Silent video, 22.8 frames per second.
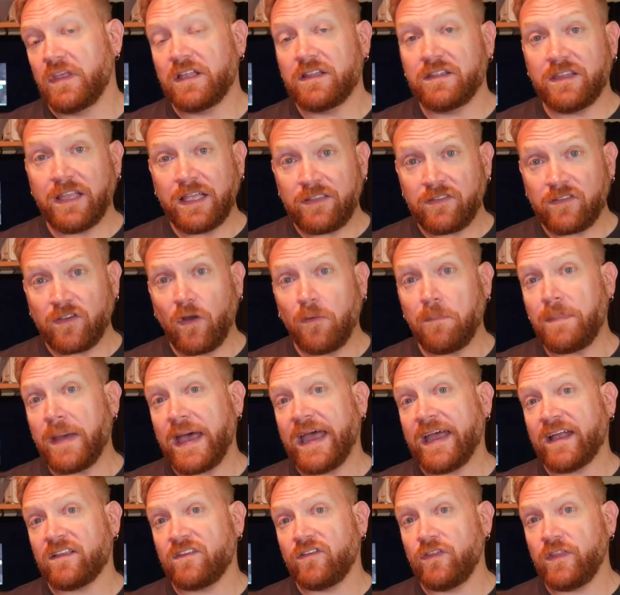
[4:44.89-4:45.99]
Let's go
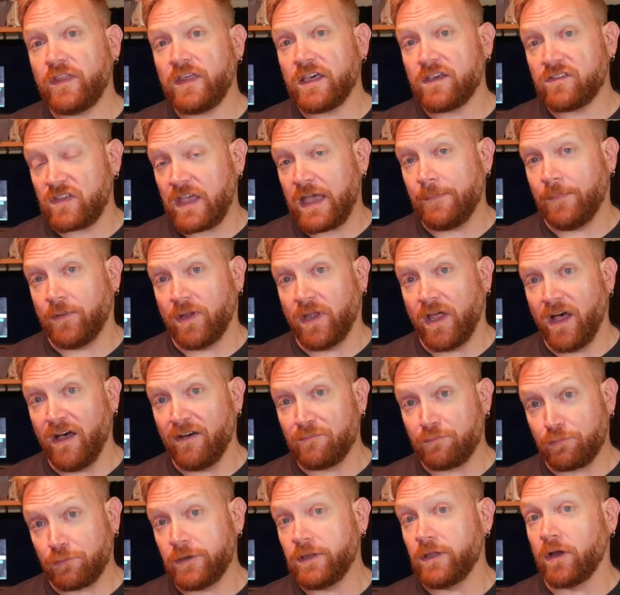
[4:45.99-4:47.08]
back to the example
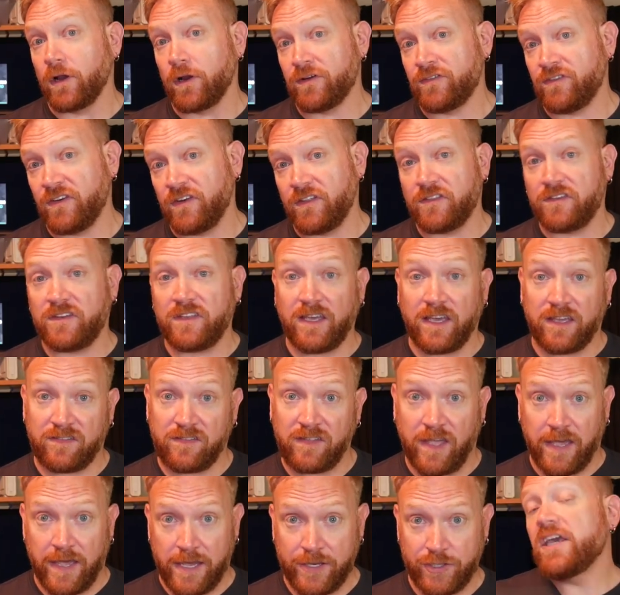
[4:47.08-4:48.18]
of Brie Larson of the
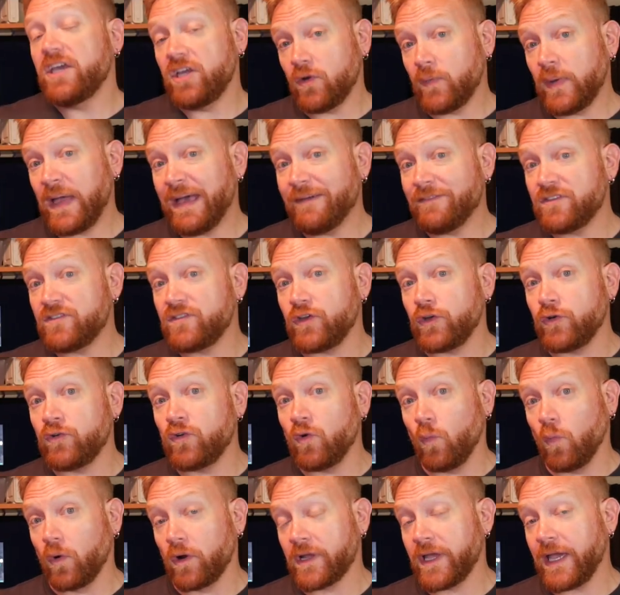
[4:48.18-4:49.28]
TSA. Here we have a
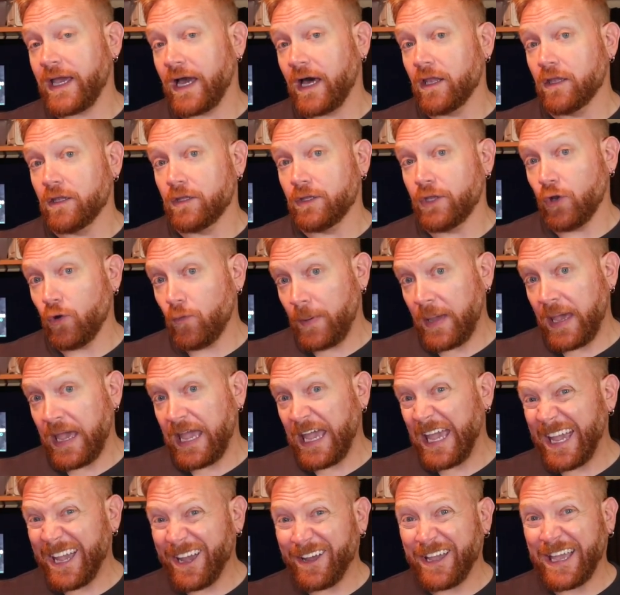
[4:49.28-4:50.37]
dude working a
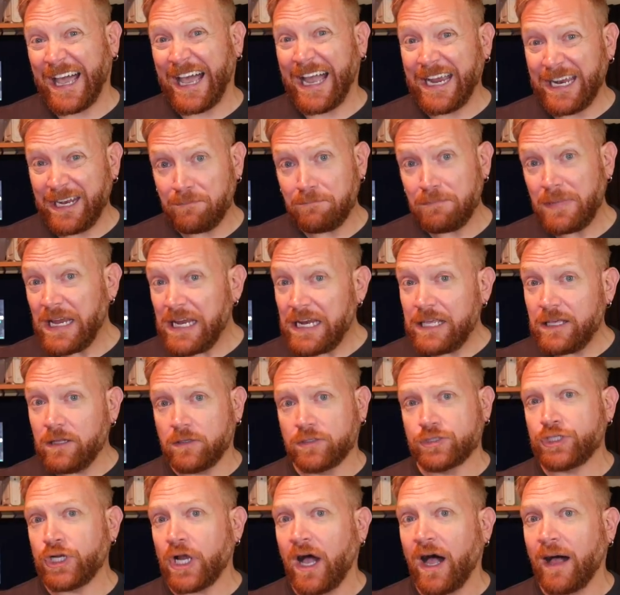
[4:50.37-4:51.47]
low-paying, kind of menial
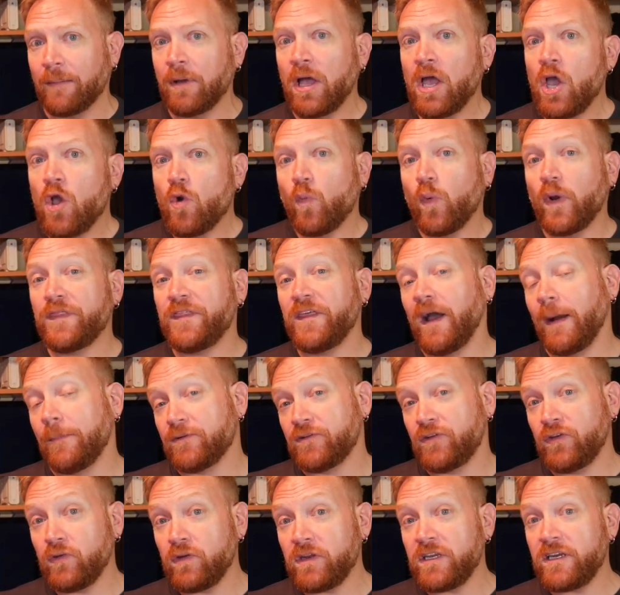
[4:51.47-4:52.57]
job with the
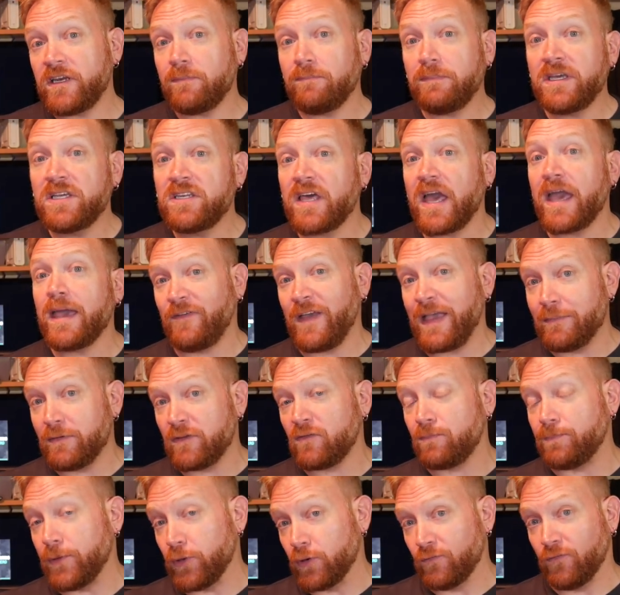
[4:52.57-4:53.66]
opportunity to meet a famous,
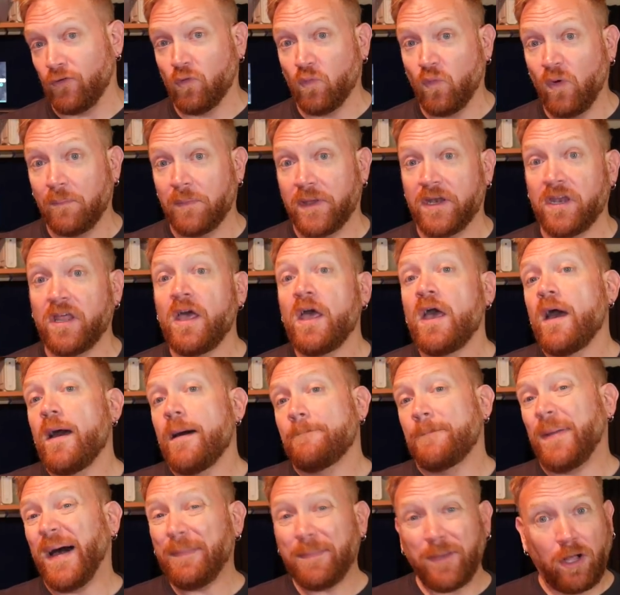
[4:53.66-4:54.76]
beautiful woman.
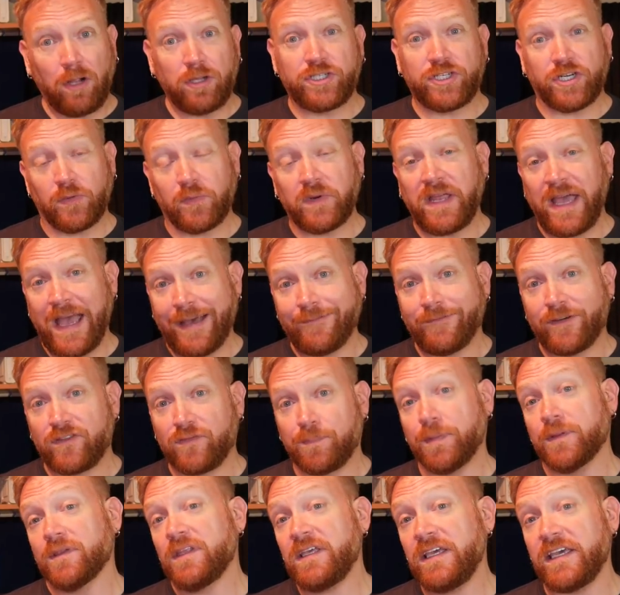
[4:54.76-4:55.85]
Pop culture would have us
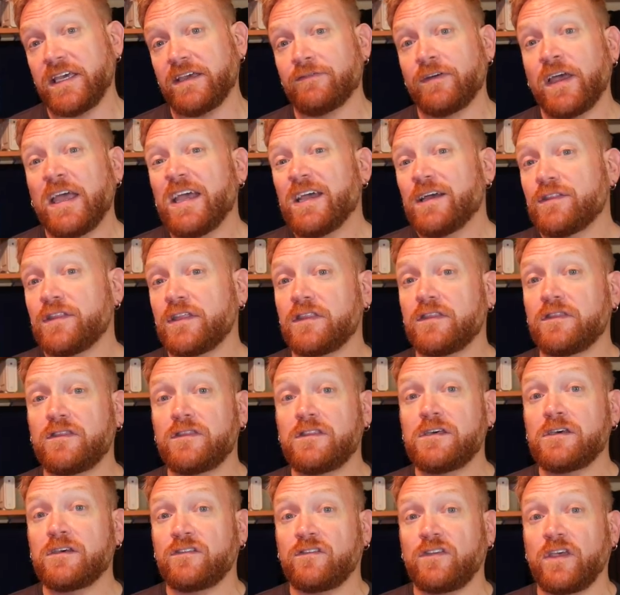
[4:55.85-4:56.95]
believe that
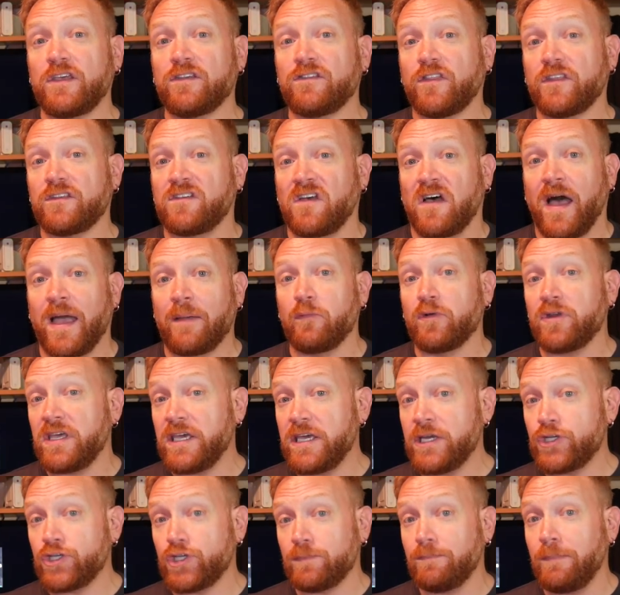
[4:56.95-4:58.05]
this is the time when
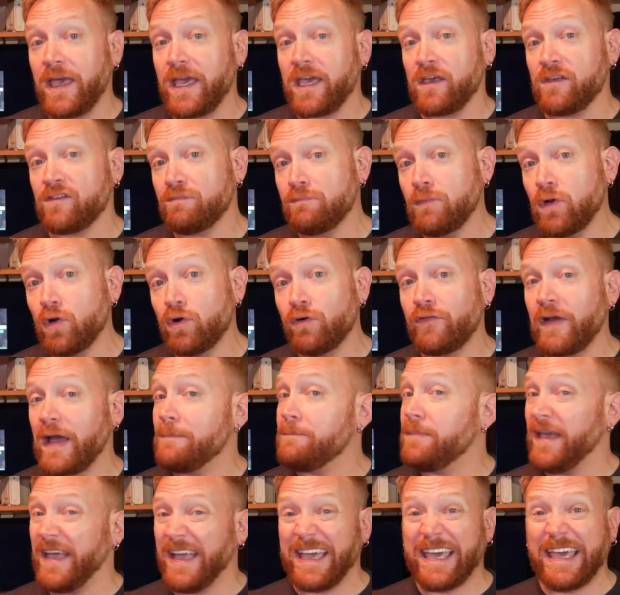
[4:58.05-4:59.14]
he should make his move and
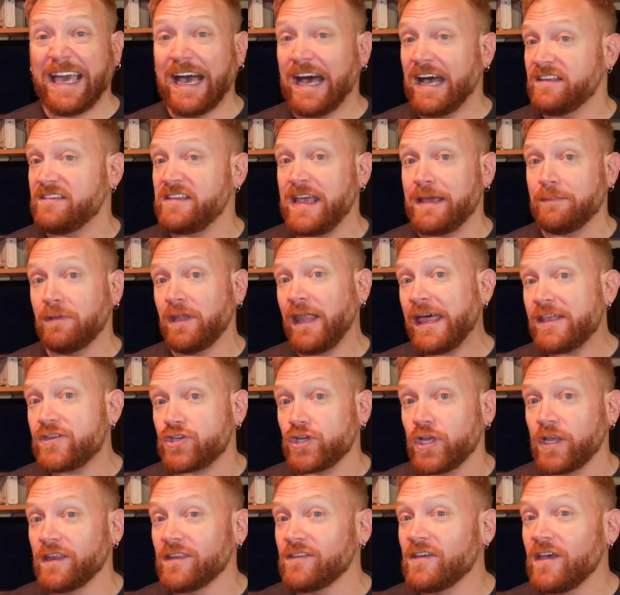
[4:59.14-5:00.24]
be a goddamn
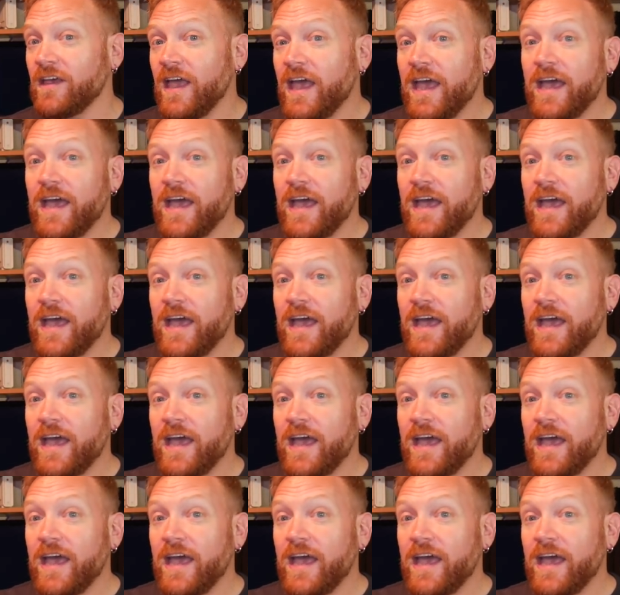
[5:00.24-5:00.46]
legend,